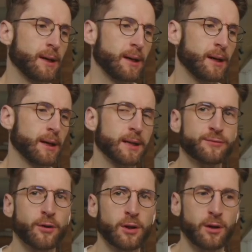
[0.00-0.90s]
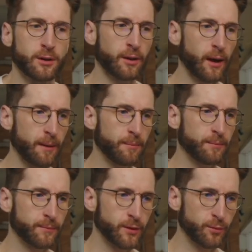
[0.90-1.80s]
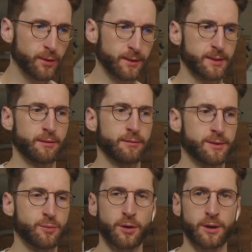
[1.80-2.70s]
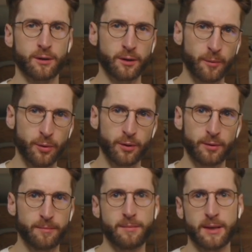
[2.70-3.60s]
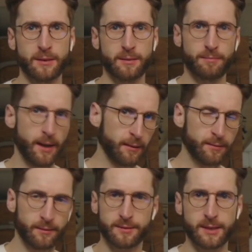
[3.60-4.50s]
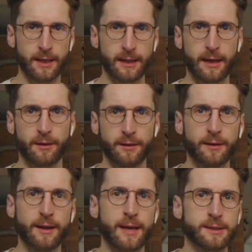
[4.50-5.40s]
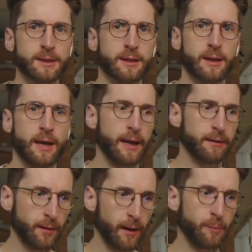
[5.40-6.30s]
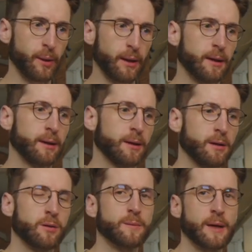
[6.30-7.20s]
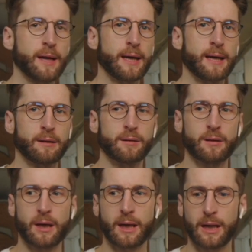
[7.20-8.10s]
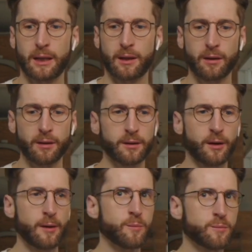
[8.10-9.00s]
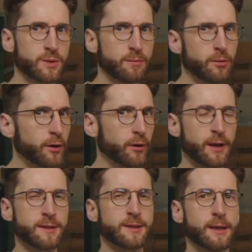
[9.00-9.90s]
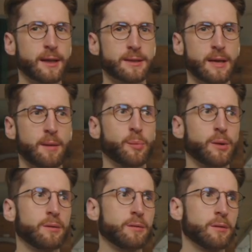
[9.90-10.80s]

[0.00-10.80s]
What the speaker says: I guess for a long time, doing serious work on a computer meant sitting down at the desk and typing, And a lot of the time, some of your greatest ideas happen